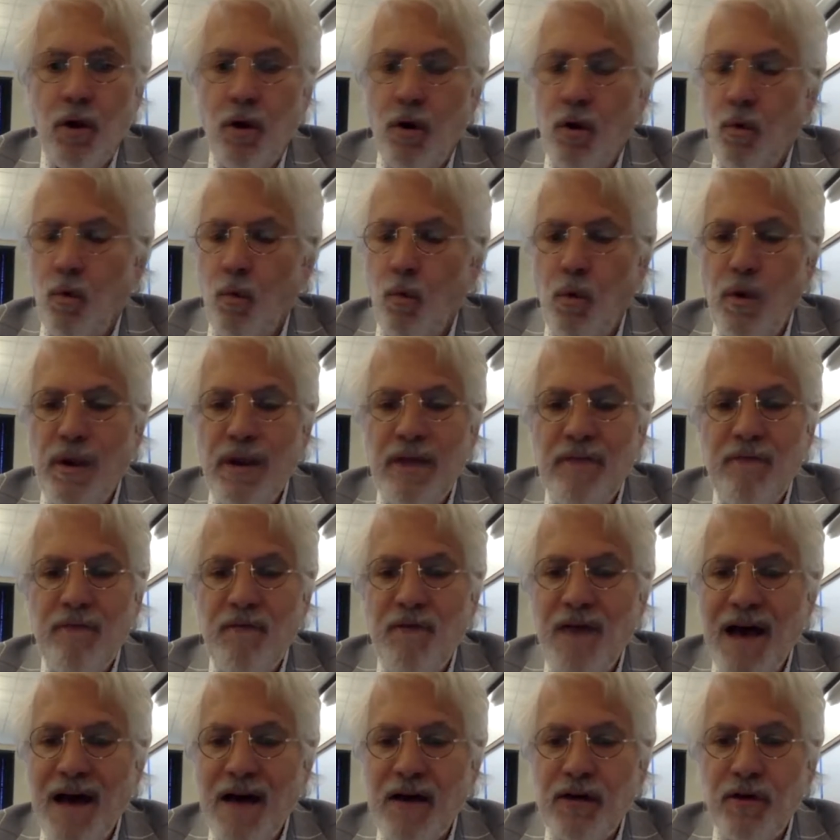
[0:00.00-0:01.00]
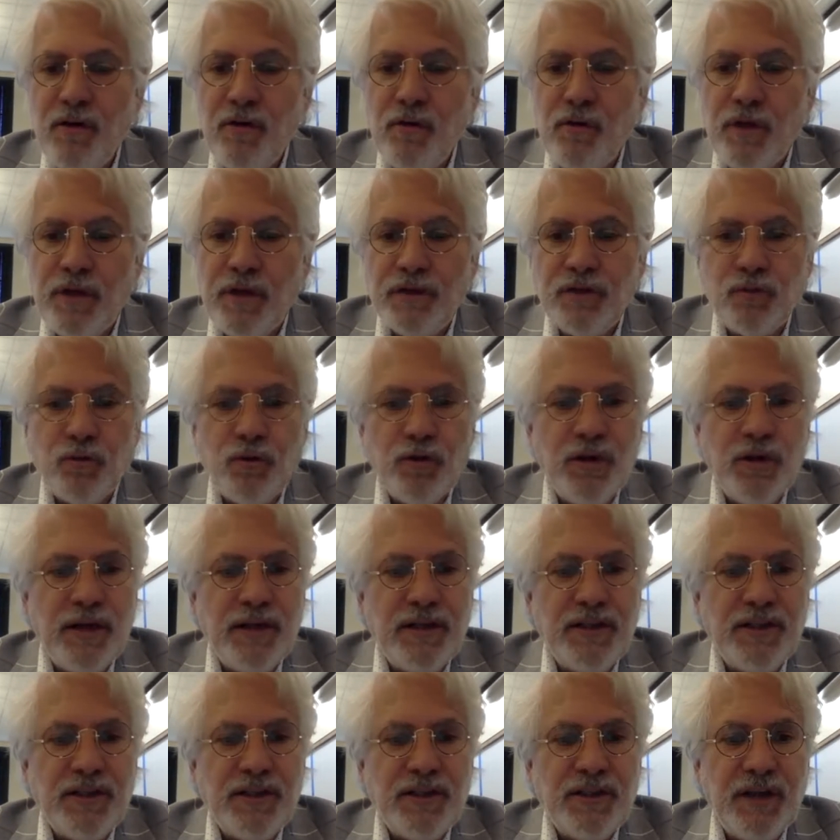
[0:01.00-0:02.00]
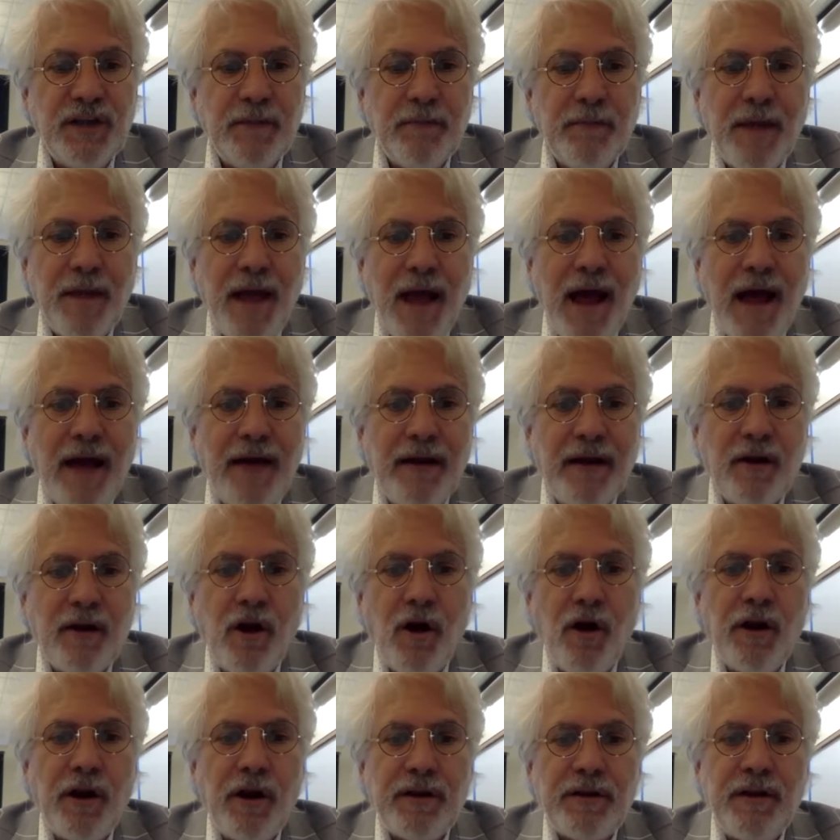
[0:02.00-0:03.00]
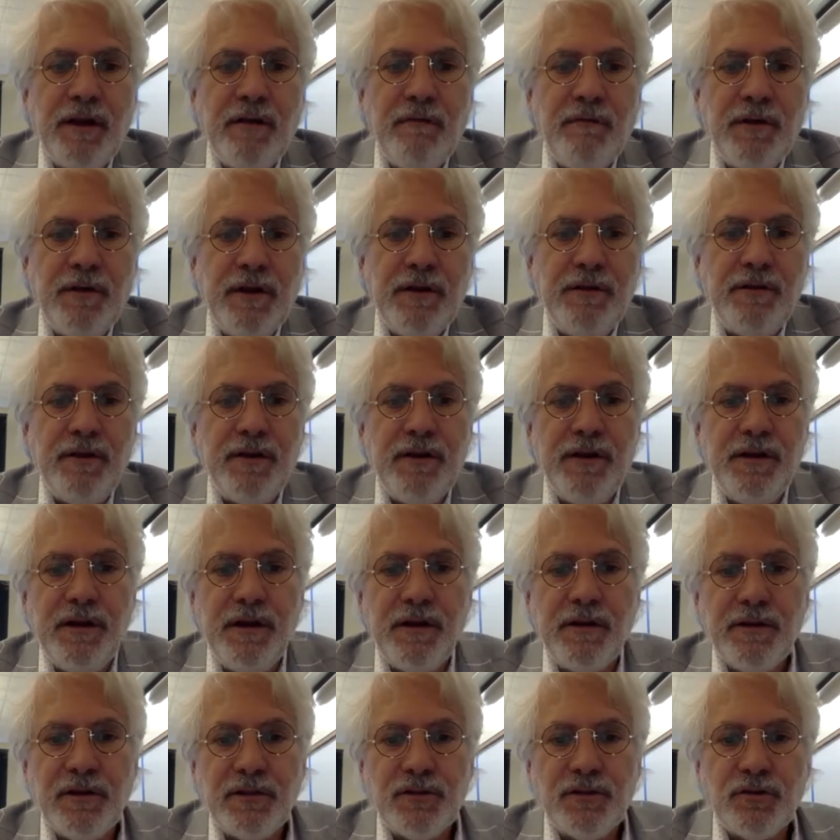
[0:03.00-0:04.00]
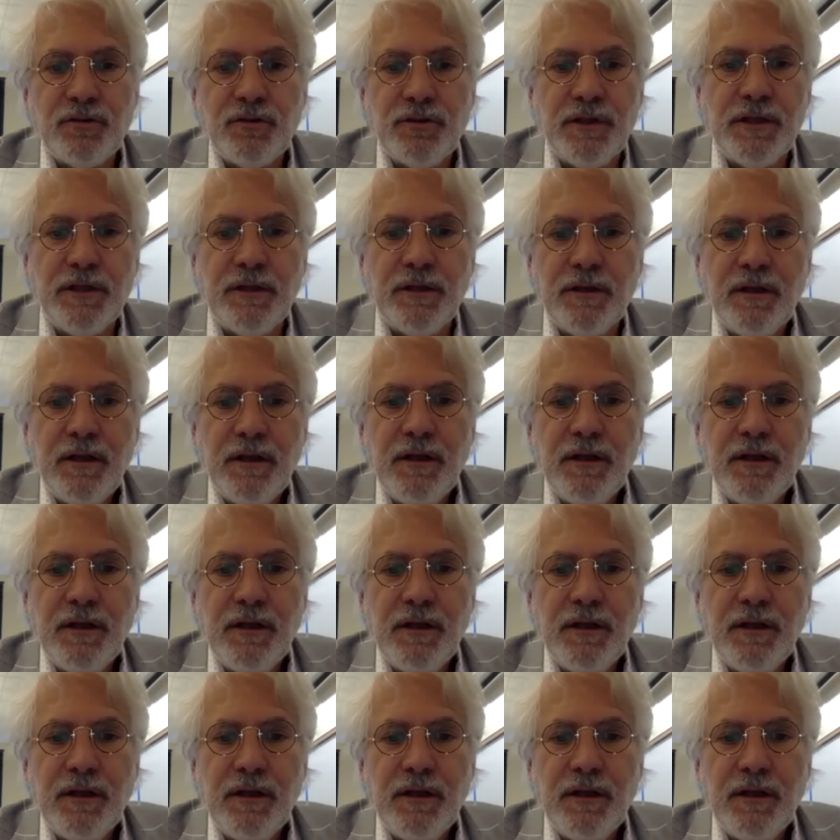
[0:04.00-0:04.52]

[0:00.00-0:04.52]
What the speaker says: We value this relationship and the connectivity to the industry.